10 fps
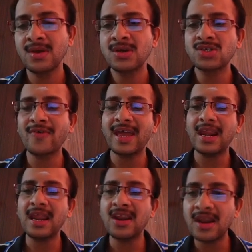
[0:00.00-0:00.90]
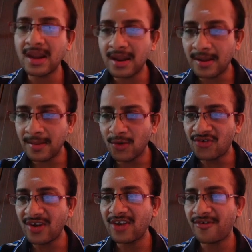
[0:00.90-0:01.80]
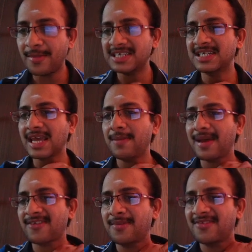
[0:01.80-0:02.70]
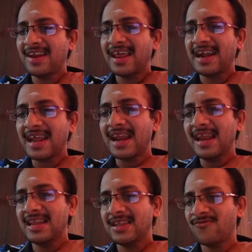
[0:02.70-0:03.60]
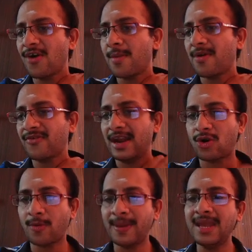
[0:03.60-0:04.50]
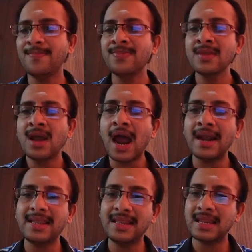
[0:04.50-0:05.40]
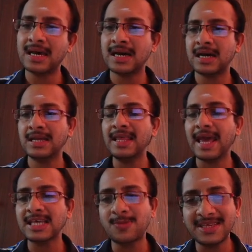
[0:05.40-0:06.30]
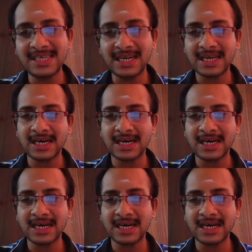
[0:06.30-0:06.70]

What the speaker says: So where in mutual information can be explicitly written in form of entropy, and the explicit